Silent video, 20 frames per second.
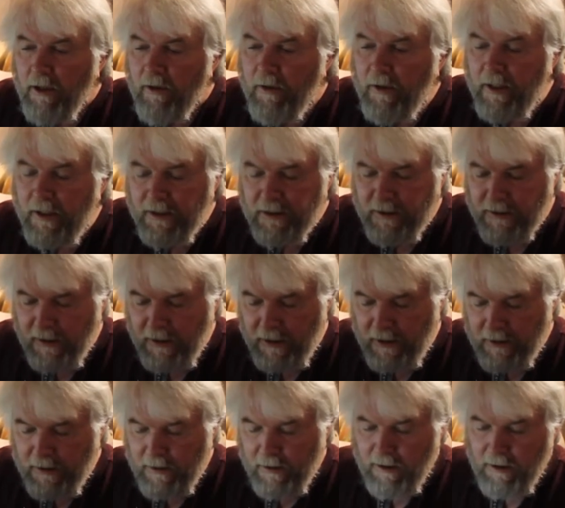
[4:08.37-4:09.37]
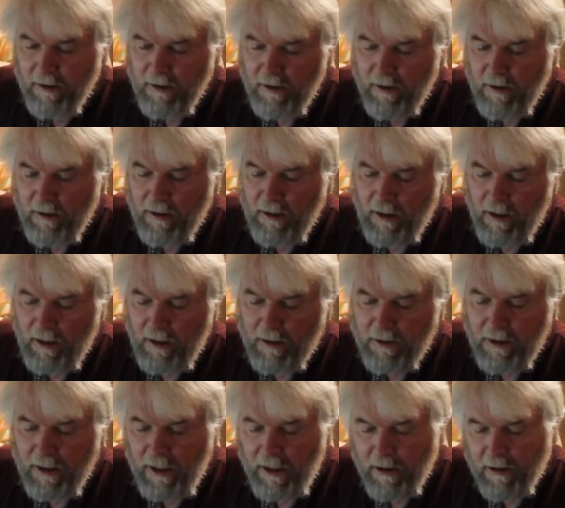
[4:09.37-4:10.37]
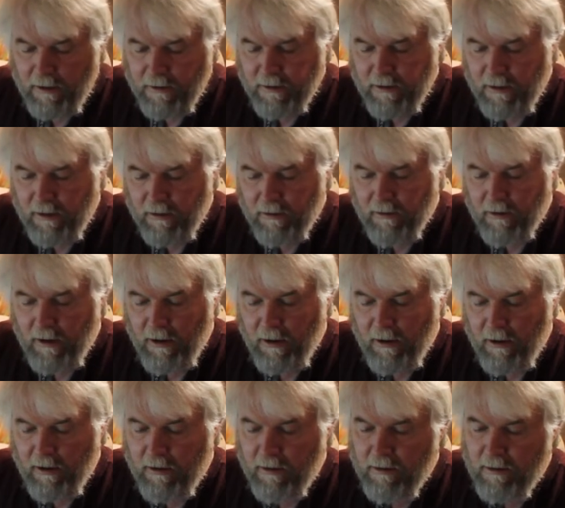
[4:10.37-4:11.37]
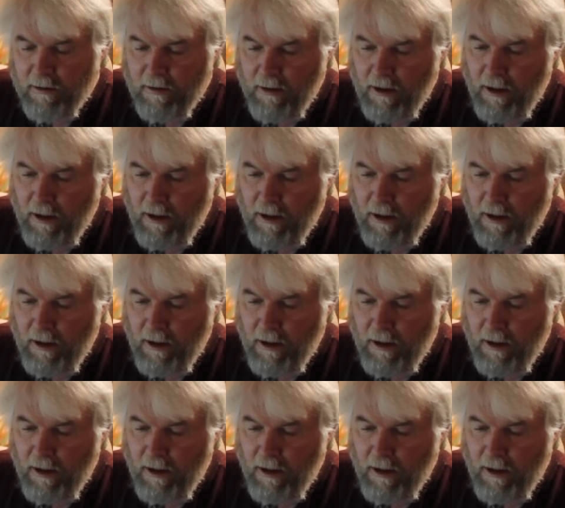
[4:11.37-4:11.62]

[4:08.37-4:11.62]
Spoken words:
These zinc nails are